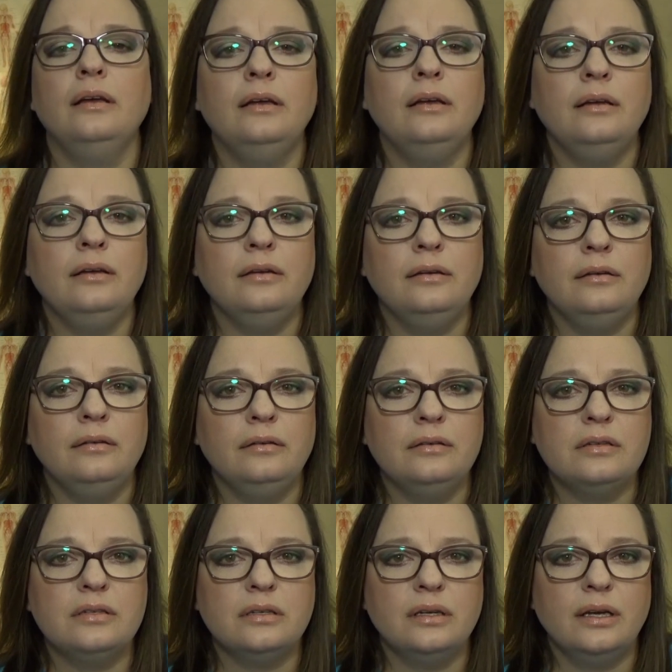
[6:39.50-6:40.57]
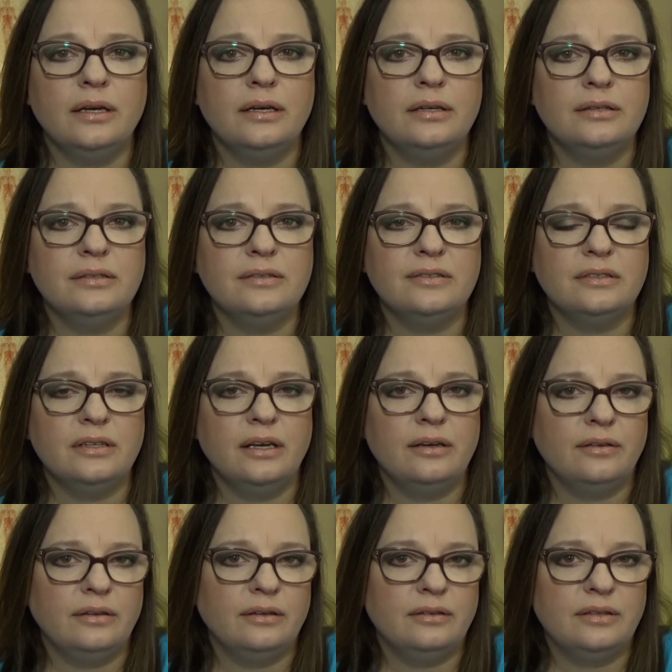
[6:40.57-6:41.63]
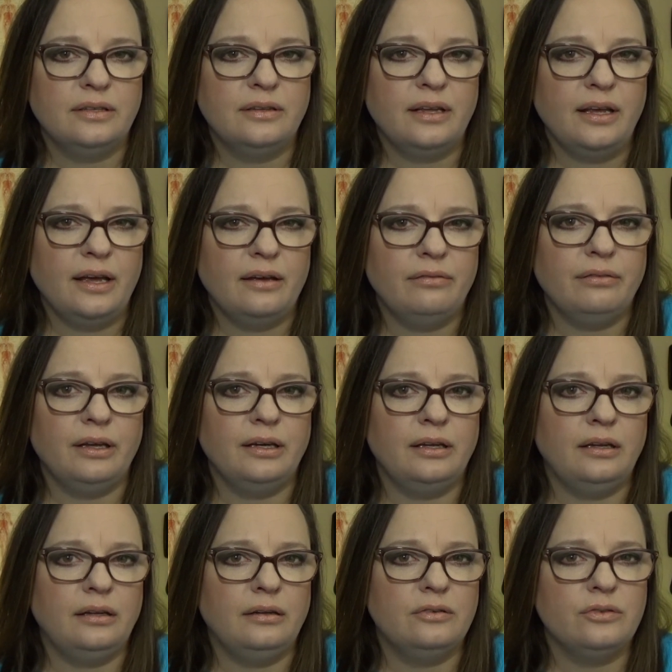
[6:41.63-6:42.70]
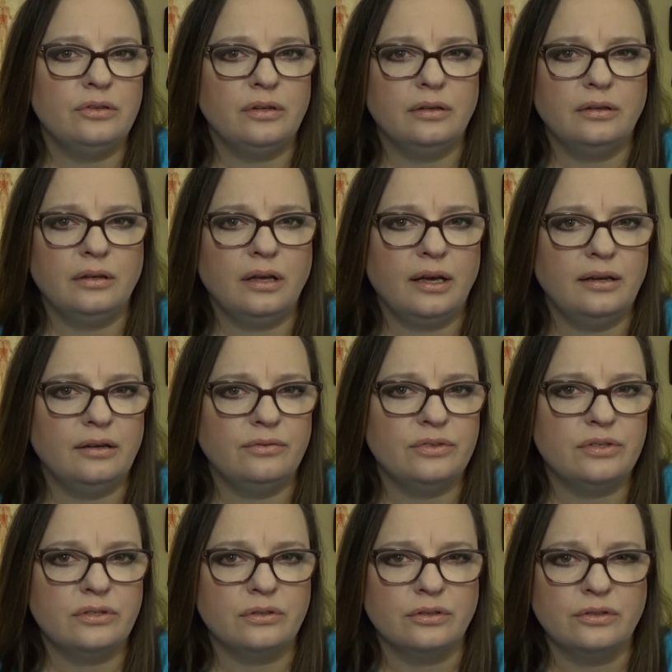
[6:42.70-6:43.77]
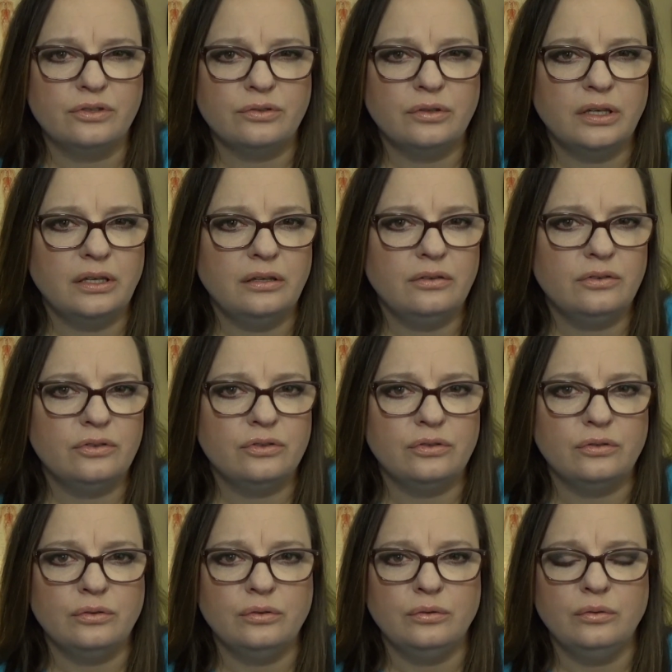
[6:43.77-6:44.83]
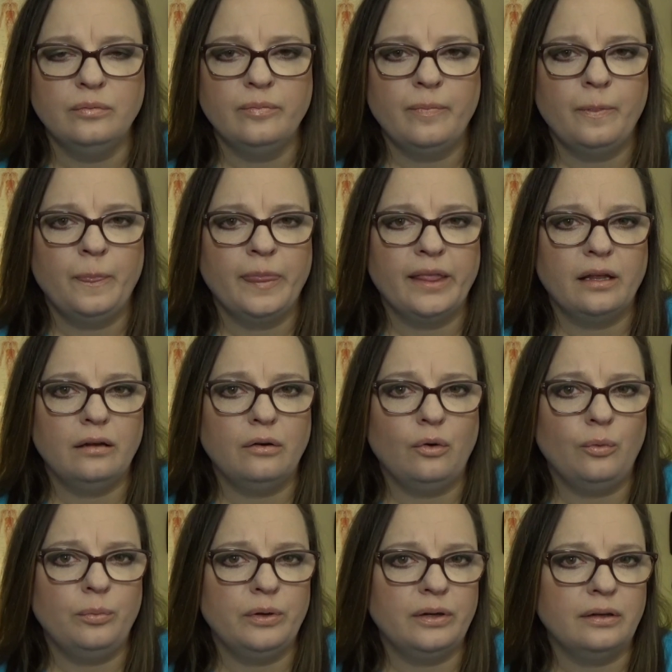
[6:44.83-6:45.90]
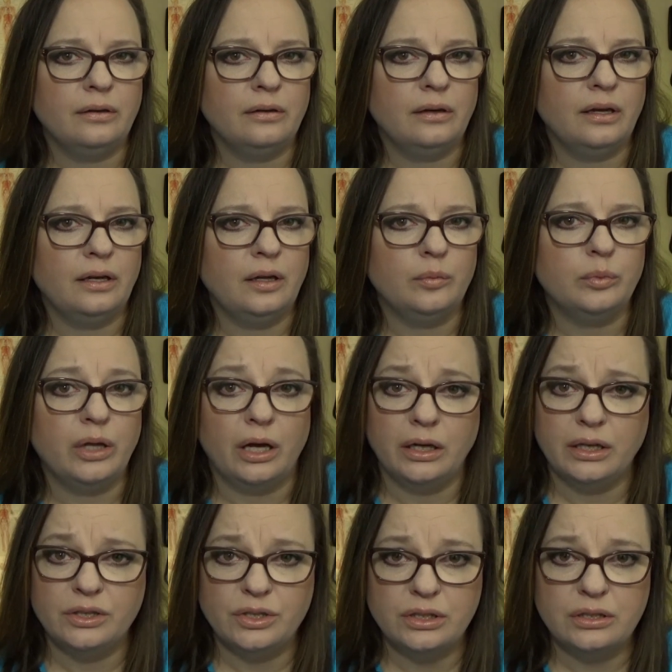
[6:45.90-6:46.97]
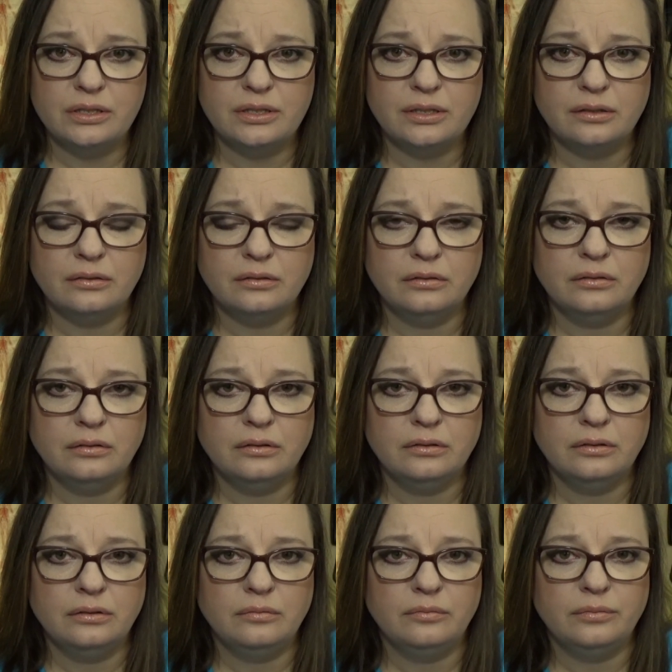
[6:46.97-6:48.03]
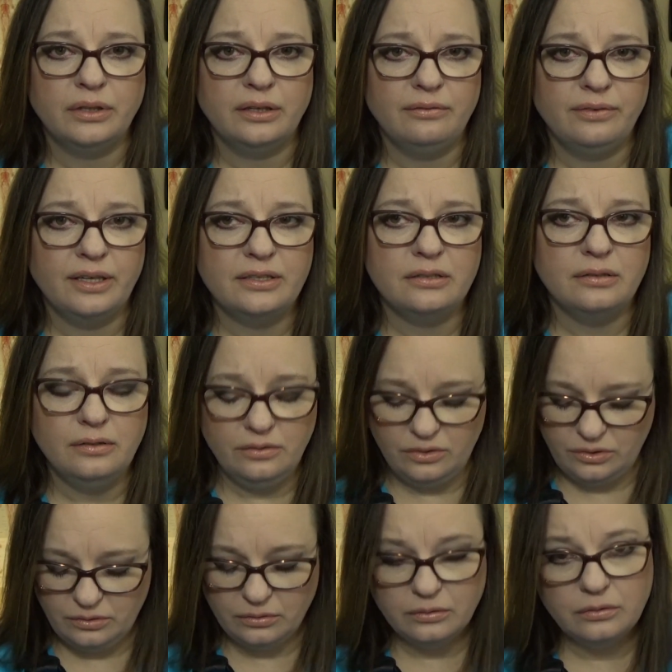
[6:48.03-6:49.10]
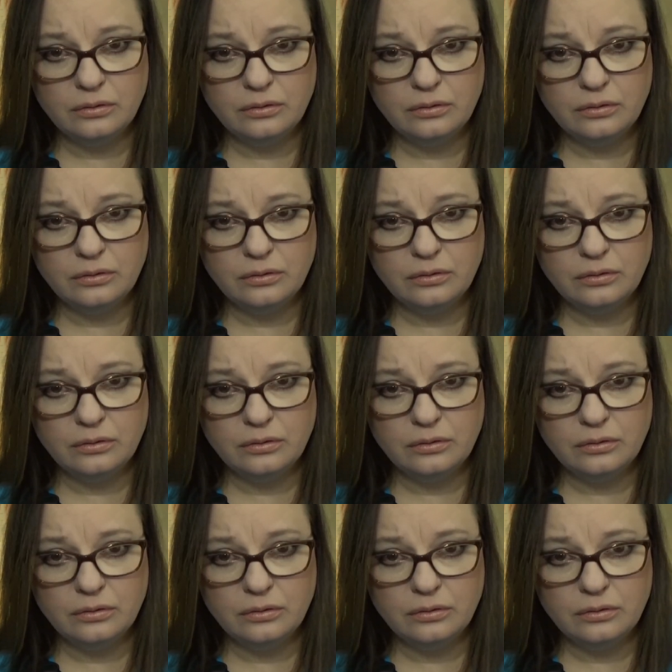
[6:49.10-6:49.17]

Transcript: And did they have any kind of surgery to open any blockages in blood vessels?